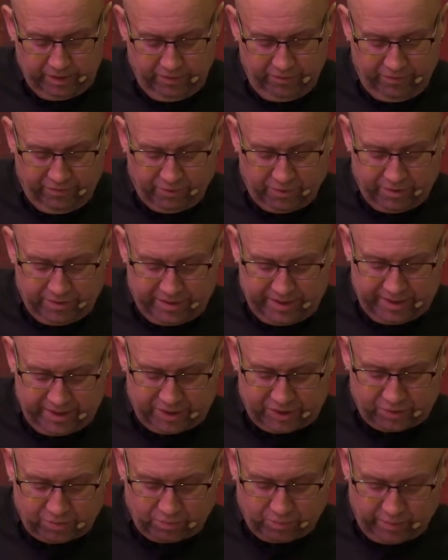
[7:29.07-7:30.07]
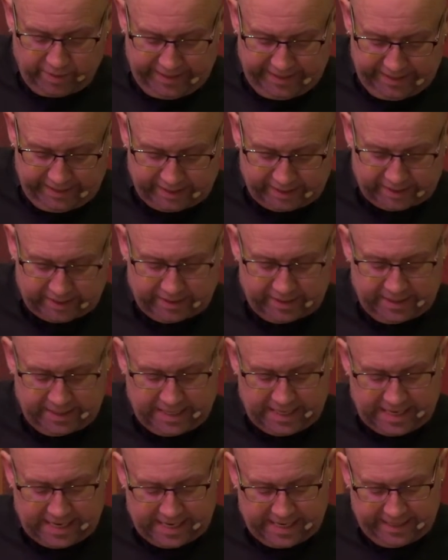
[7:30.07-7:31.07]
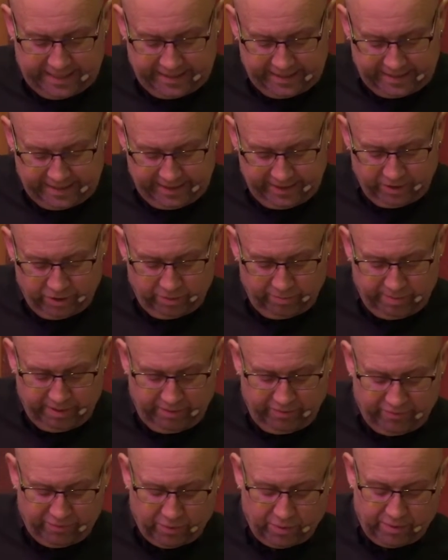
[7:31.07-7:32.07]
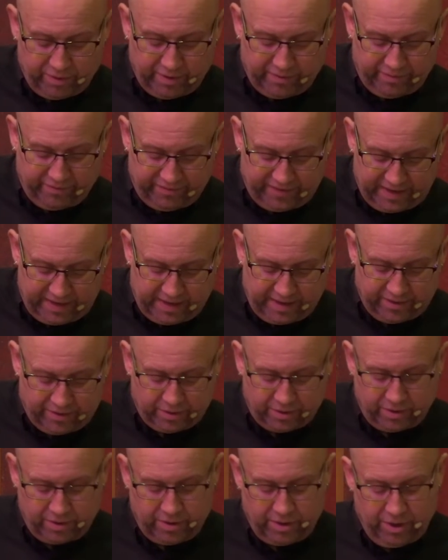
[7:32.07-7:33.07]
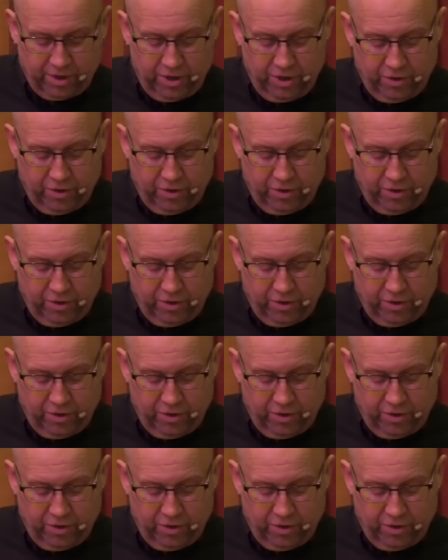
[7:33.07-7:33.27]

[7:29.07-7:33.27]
For this reason, I kneel before the Father,